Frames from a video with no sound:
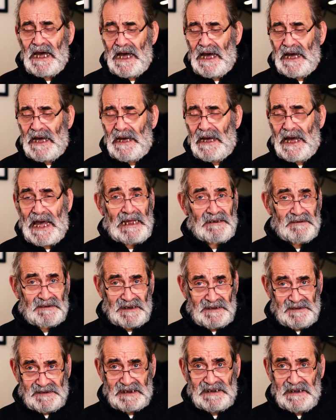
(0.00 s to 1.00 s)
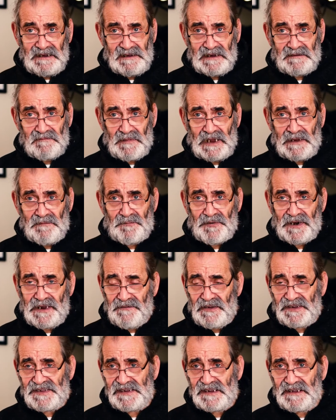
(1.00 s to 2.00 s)
and indeed in
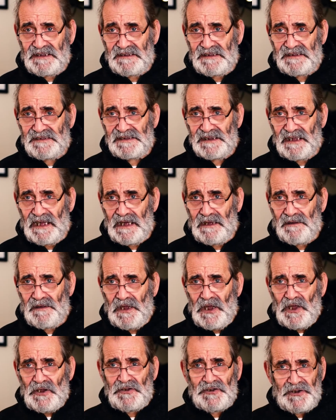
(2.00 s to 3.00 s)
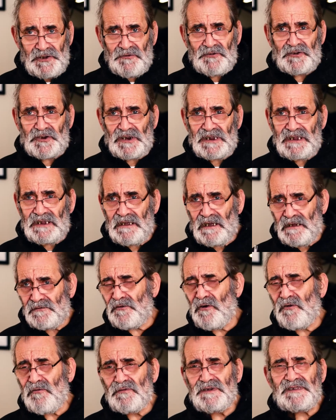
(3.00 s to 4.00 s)
previous years, usually
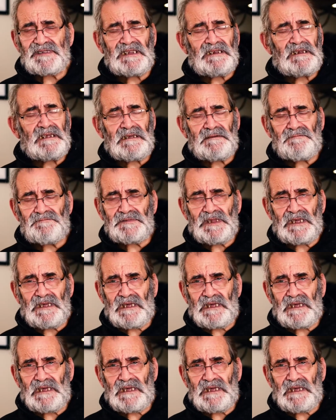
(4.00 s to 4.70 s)
and always in a